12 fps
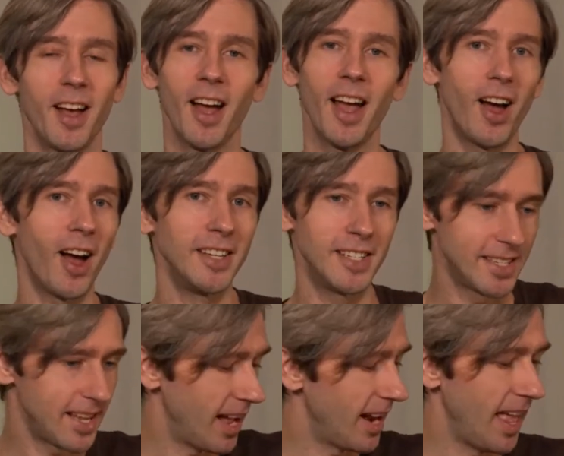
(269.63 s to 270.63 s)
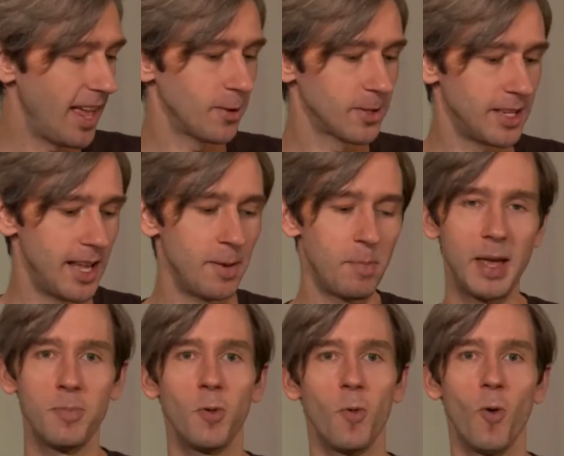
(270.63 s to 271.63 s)
I just can't handle seeing
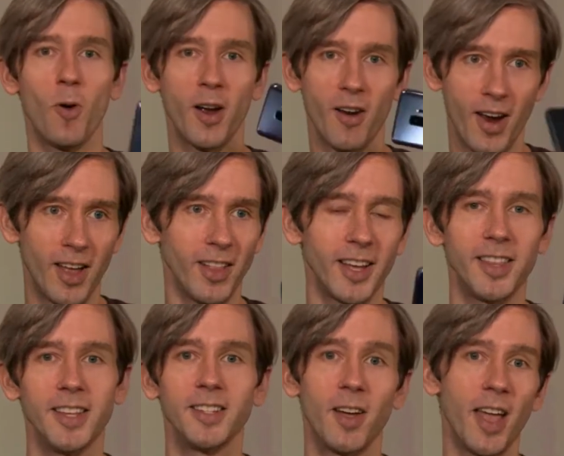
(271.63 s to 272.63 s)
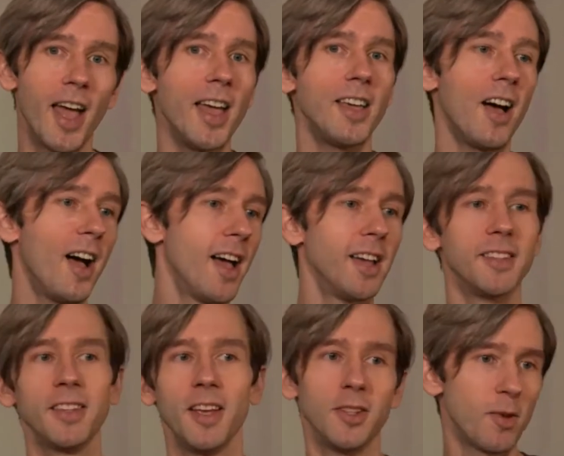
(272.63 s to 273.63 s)
people walking around like this going, "Hey
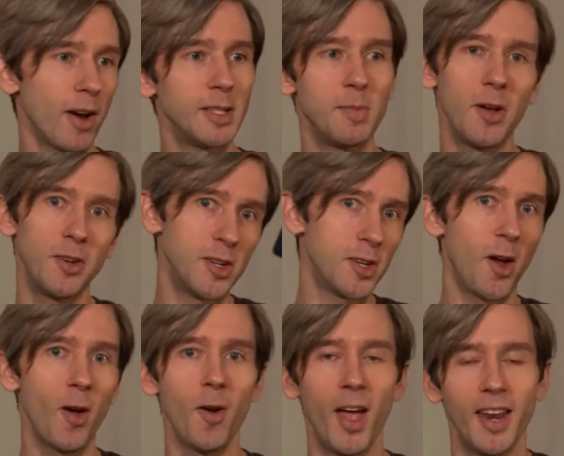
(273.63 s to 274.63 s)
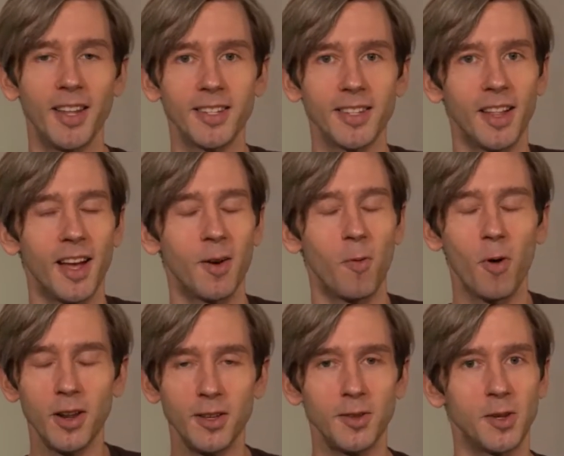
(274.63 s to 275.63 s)
guys, it's great to be on your show." And it's like,
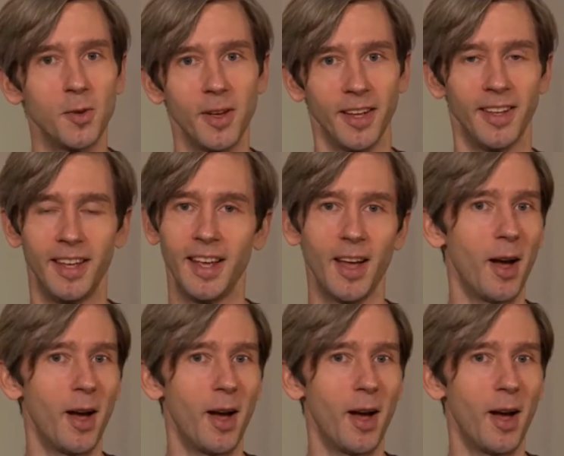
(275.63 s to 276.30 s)
what are you doing?